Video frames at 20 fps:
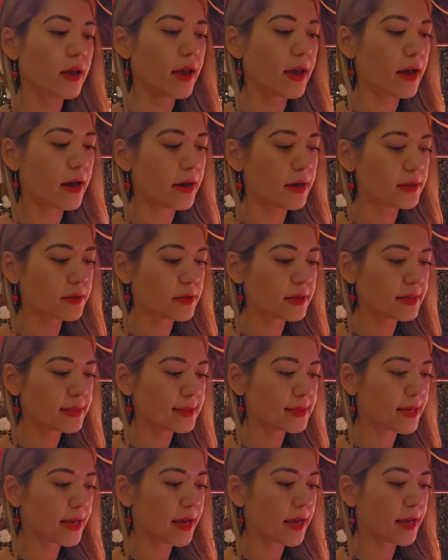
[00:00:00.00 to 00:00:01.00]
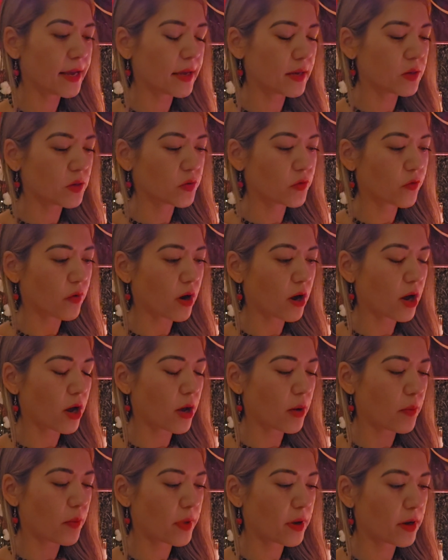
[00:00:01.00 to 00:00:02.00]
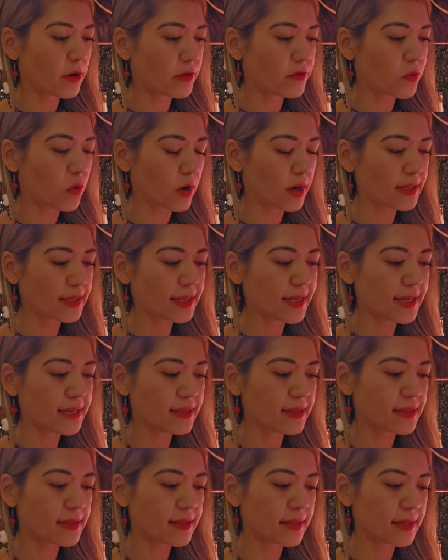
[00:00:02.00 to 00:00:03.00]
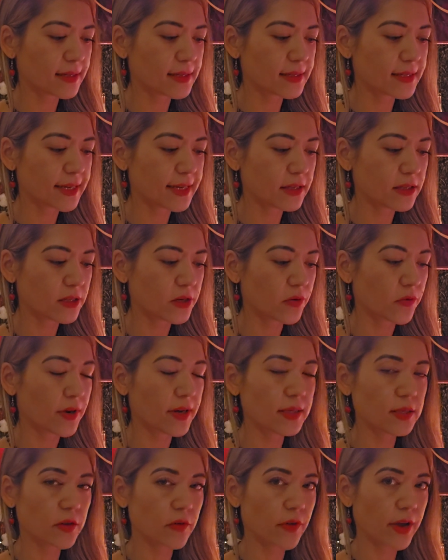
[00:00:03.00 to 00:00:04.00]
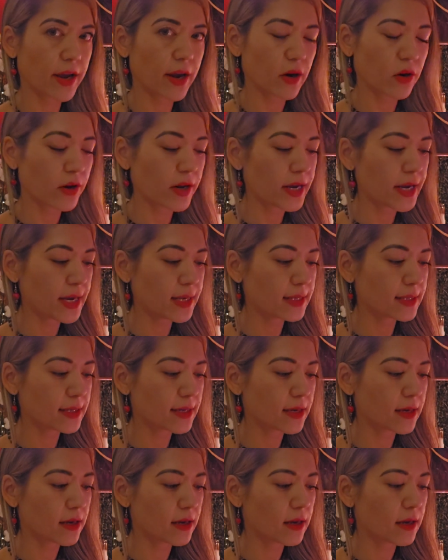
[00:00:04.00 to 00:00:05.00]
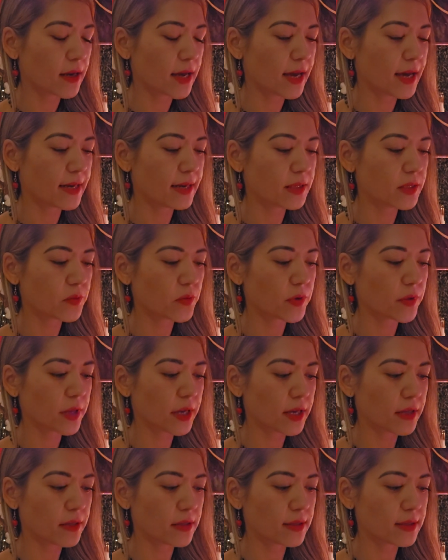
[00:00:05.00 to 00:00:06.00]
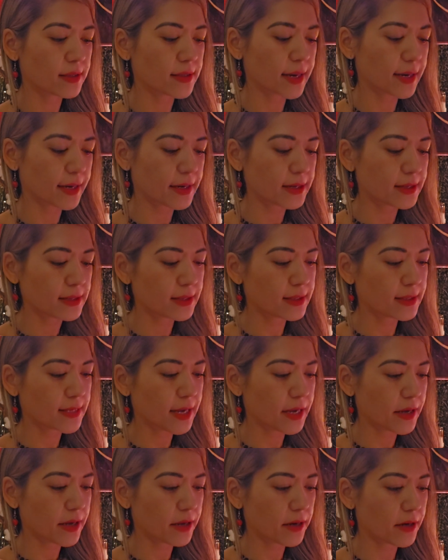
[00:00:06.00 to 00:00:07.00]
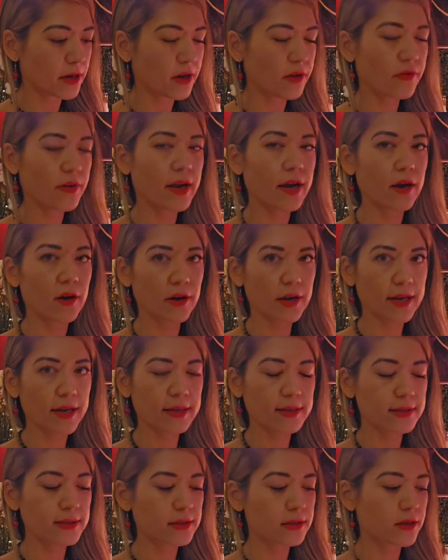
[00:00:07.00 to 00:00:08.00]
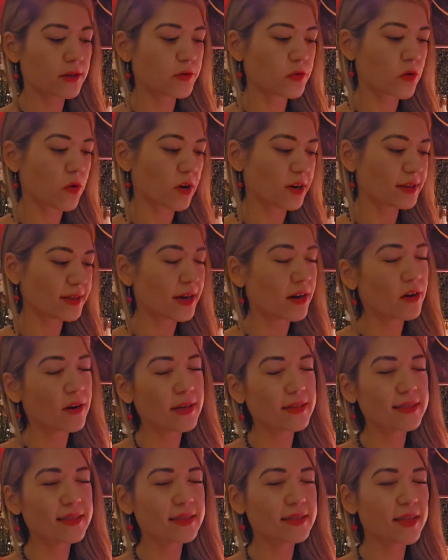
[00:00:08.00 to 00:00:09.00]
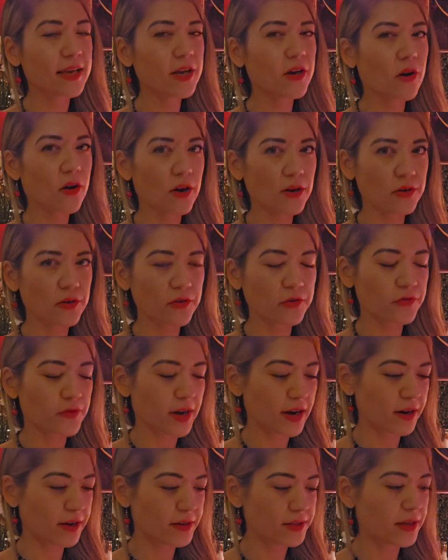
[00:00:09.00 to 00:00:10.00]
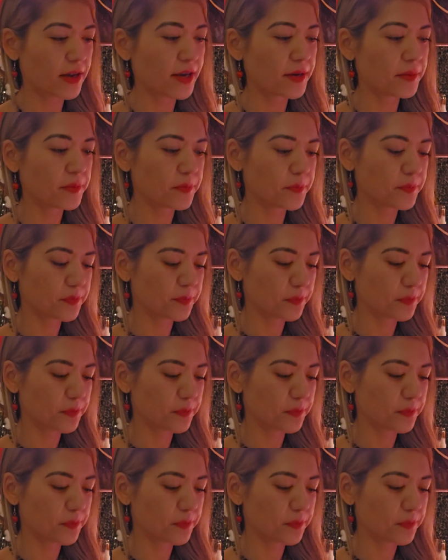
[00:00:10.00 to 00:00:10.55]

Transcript: And this day is from 14 to 16 degrees of Aries, and it's within the second decan of Aries. Of course, Aries is a cardinal fire sign.